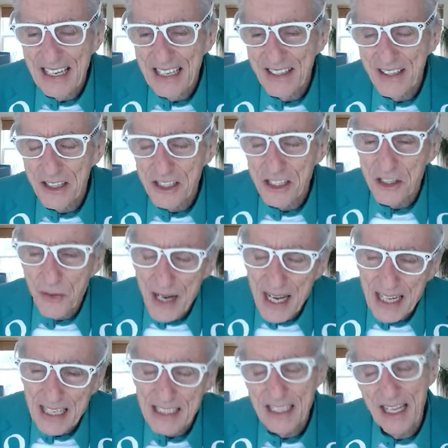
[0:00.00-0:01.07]
there's
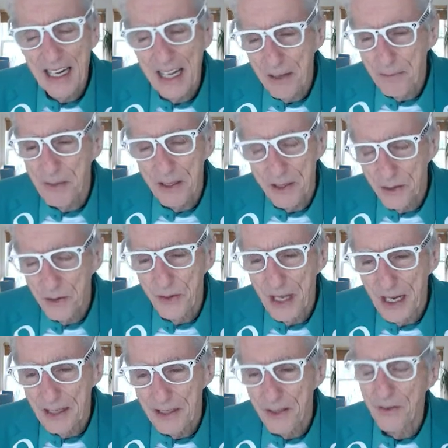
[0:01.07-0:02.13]
grants that help you do
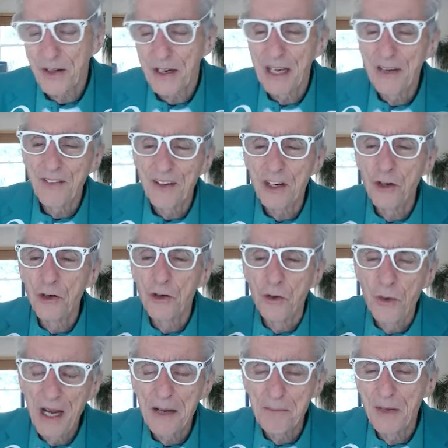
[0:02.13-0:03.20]
that. So they're giving you
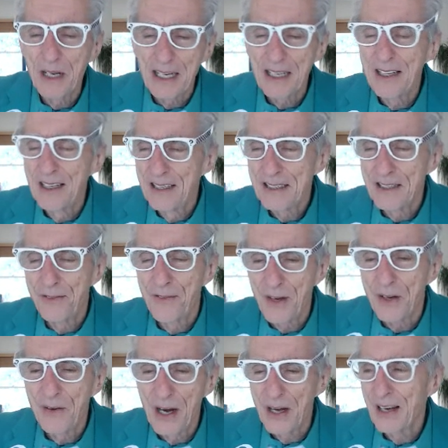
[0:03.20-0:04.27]
grant money to
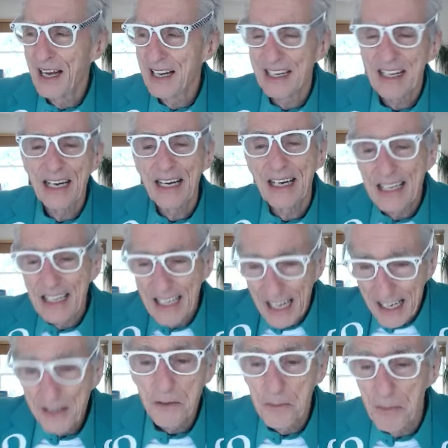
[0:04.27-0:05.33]
figure out how to get
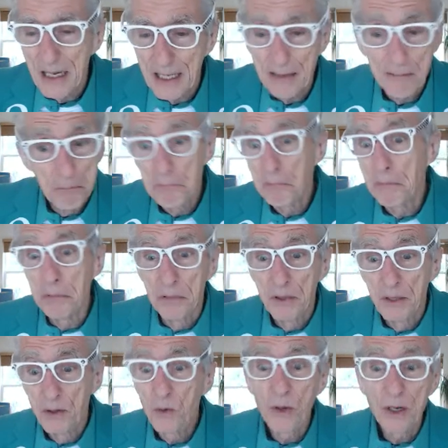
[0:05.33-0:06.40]
other money.
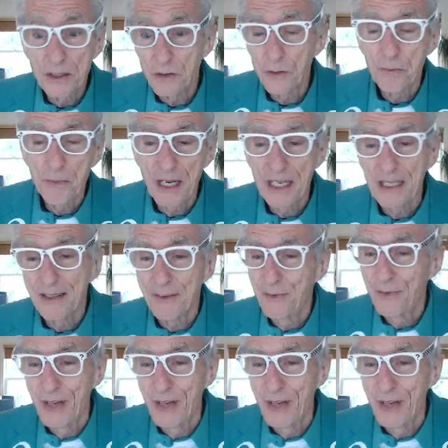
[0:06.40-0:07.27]
Who else would pay you to